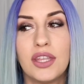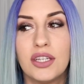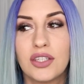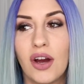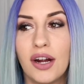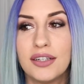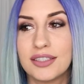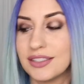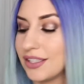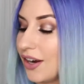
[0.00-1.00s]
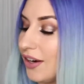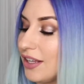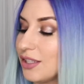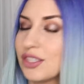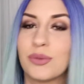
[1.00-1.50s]
the Tarte
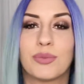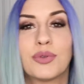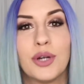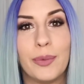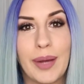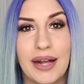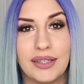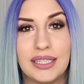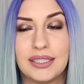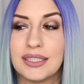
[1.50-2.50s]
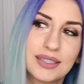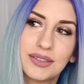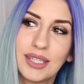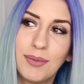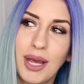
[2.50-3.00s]
Tarteist Pro Palette,
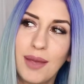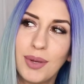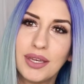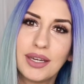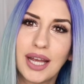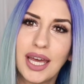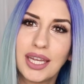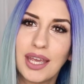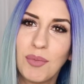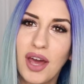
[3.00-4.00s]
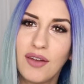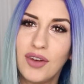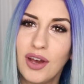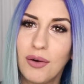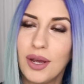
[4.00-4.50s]
in my opinion, kind of came out of
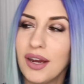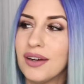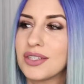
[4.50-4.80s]
nowhere.